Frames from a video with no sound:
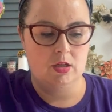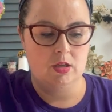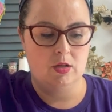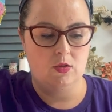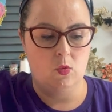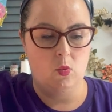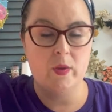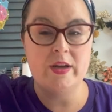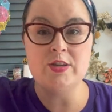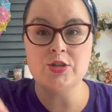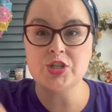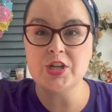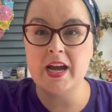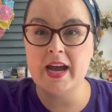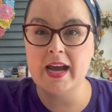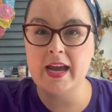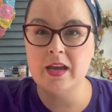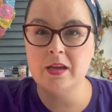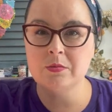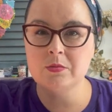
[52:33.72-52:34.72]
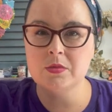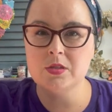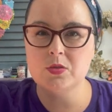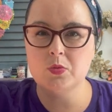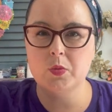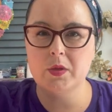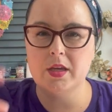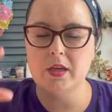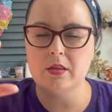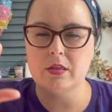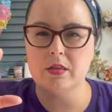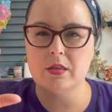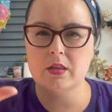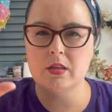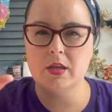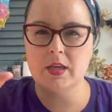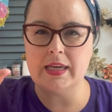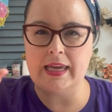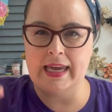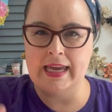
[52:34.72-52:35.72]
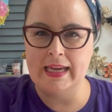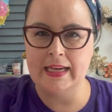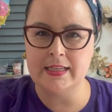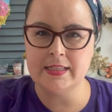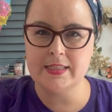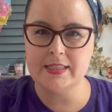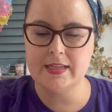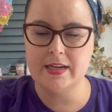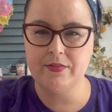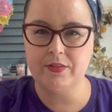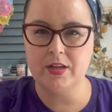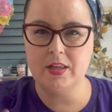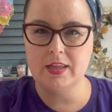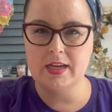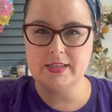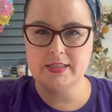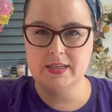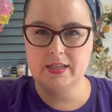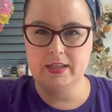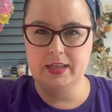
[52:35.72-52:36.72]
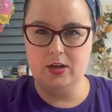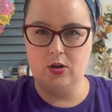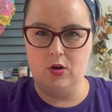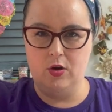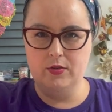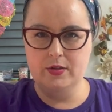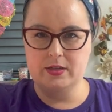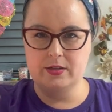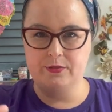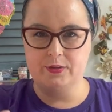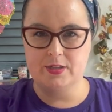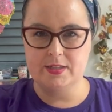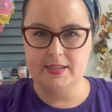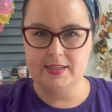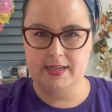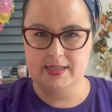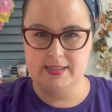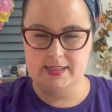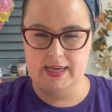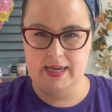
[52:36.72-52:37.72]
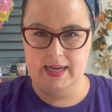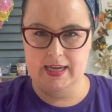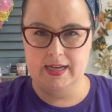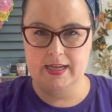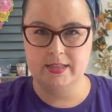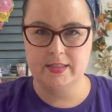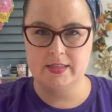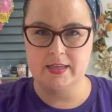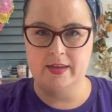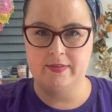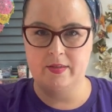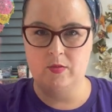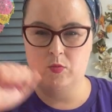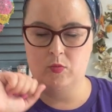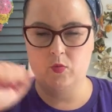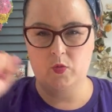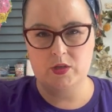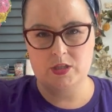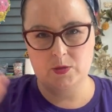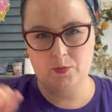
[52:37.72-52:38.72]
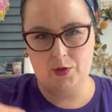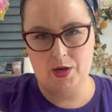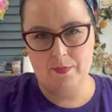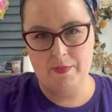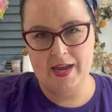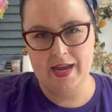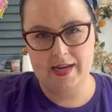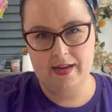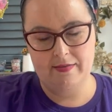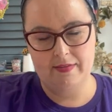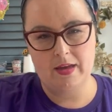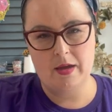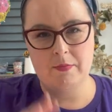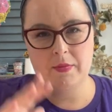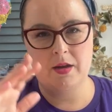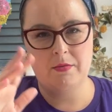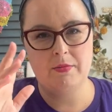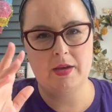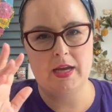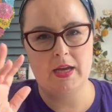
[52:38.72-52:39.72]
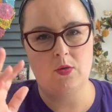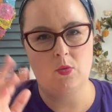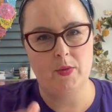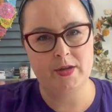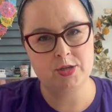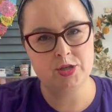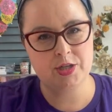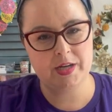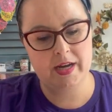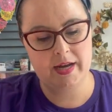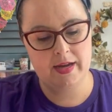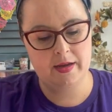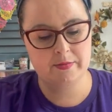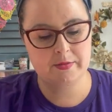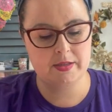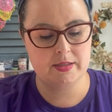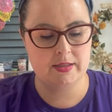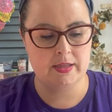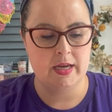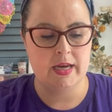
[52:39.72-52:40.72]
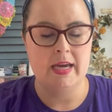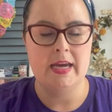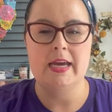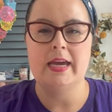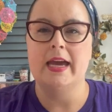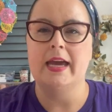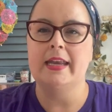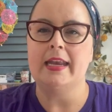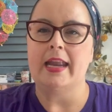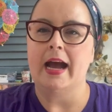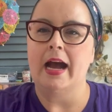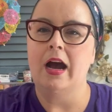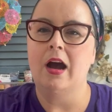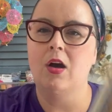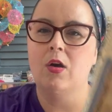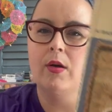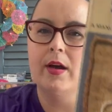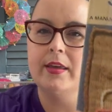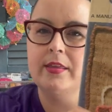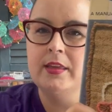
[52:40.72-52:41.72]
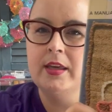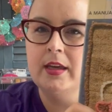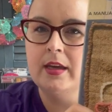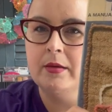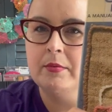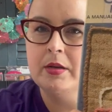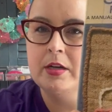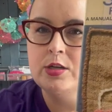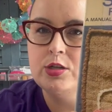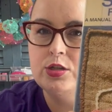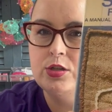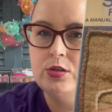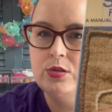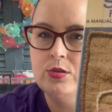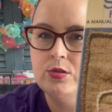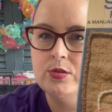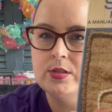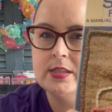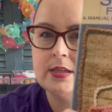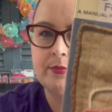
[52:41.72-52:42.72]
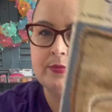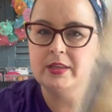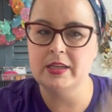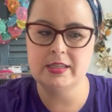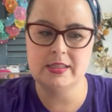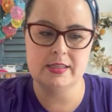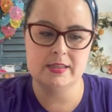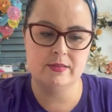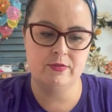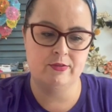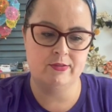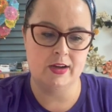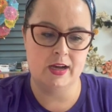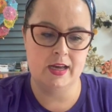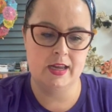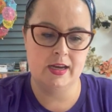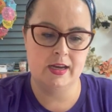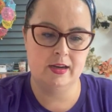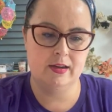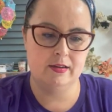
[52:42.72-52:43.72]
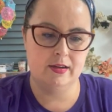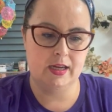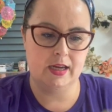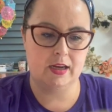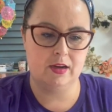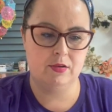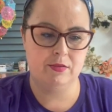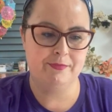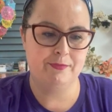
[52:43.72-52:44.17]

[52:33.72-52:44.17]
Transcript: wind chimes with cans that I've collected, like all the different size cans, and then we spray painted them and made wind chimes. And now I think I'm going to do something fun. Like,